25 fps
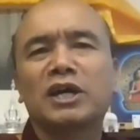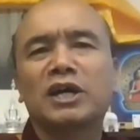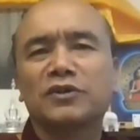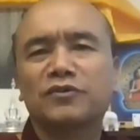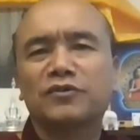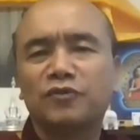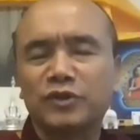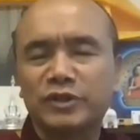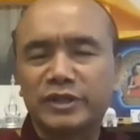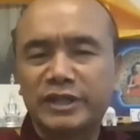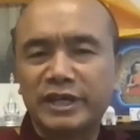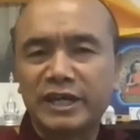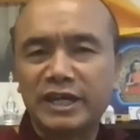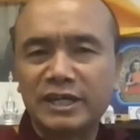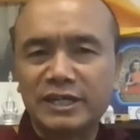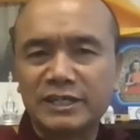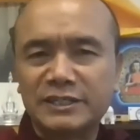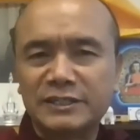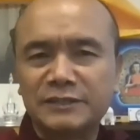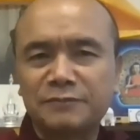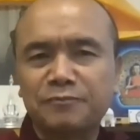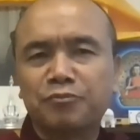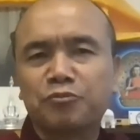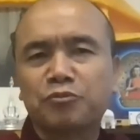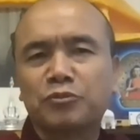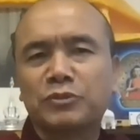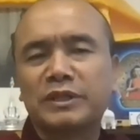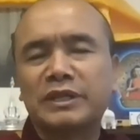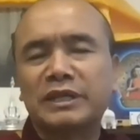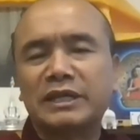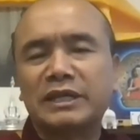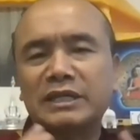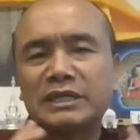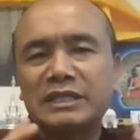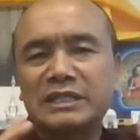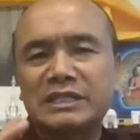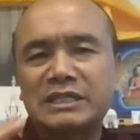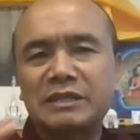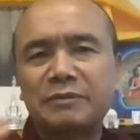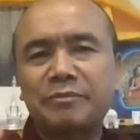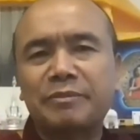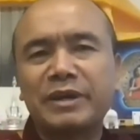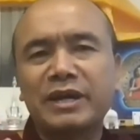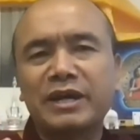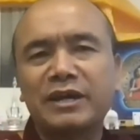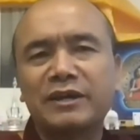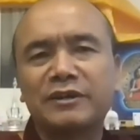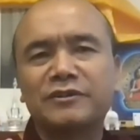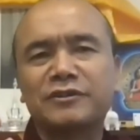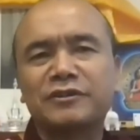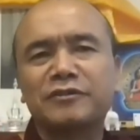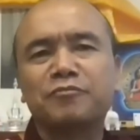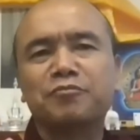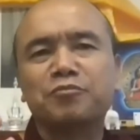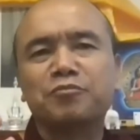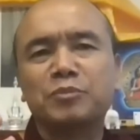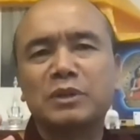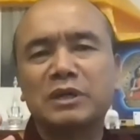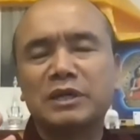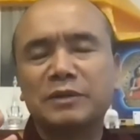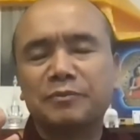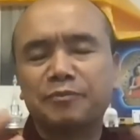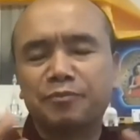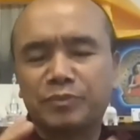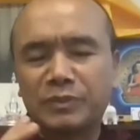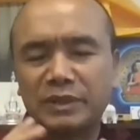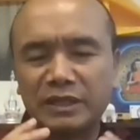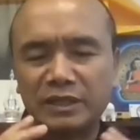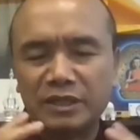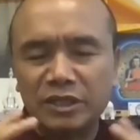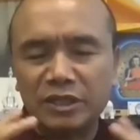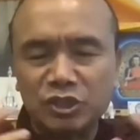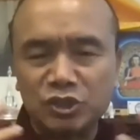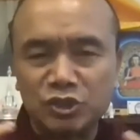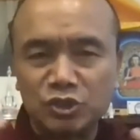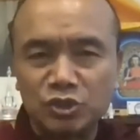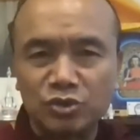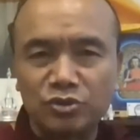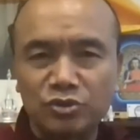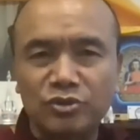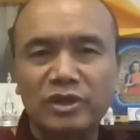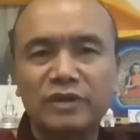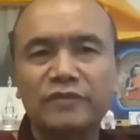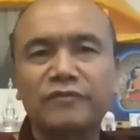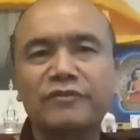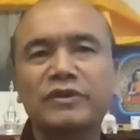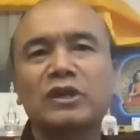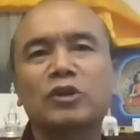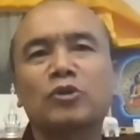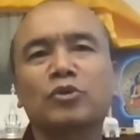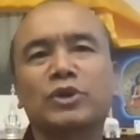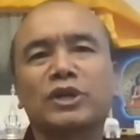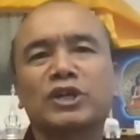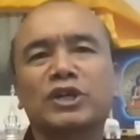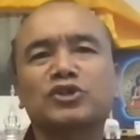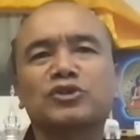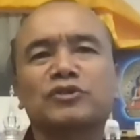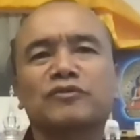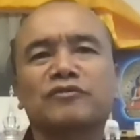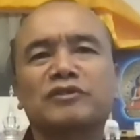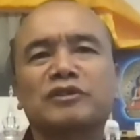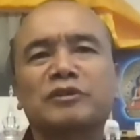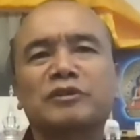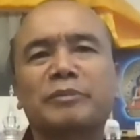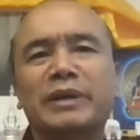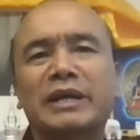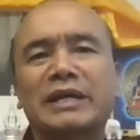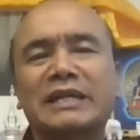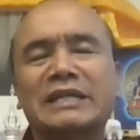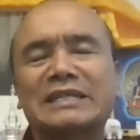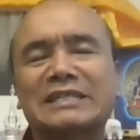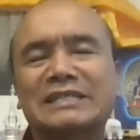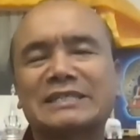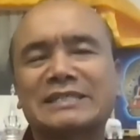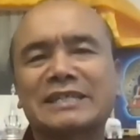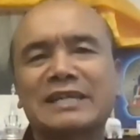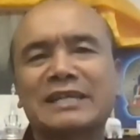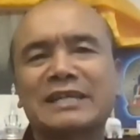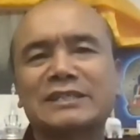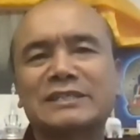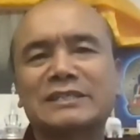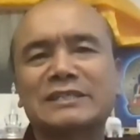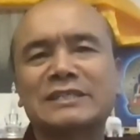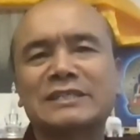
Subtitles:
For that, the Tibet, the geographical location of Tibet is such